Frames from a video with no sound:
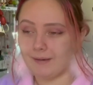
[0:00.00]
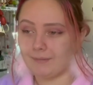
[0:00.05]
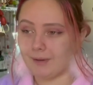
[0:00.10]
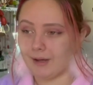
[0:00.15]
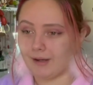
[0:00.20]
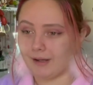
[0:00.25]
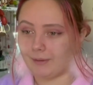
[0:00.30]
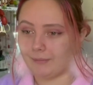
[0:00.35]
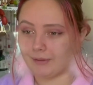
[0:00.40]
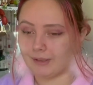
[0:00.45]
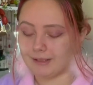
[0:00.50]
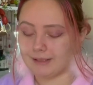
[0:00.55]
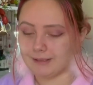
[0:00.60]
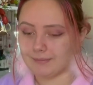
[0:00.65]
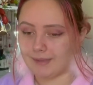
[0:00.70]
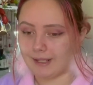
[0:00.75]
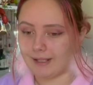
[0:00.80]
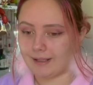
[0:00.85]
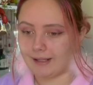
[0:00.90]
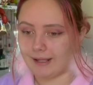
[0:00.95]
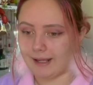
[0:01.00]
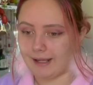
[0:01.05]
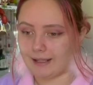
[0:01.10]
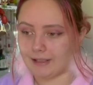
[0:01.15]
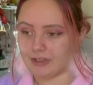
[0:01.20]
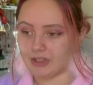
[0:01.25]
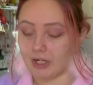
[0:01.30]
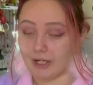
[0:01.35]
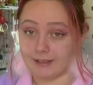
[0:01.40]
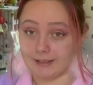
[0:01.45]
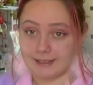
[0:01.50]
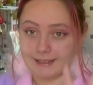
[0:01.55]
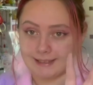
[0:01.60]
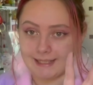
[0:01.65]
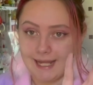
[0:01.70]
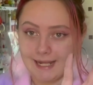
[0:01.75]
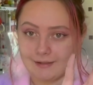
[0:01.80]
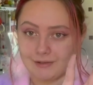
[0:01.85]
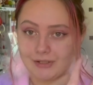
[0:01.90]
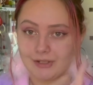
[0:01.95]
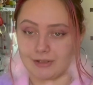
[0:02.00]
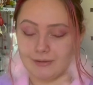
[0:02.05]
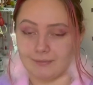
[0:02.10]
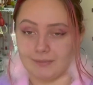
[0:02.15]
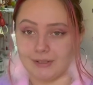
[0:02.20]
but I wanted to make a Chinese lantern